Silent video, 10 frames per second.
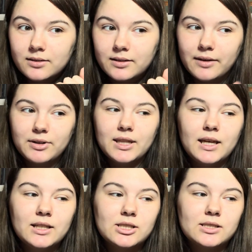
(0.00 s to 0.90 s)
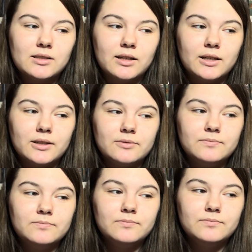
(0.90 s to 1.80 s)
Everything just, like,
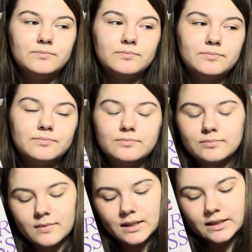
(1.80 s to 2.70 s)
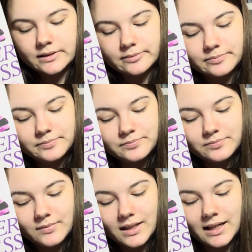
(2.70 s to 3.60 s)
yeah.
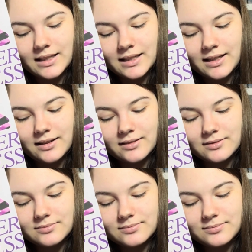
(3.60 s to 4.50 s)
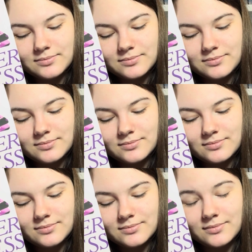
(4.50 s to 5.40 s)
The ending,
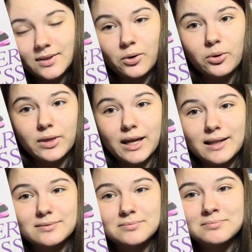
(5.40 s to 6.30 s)
the whole thing.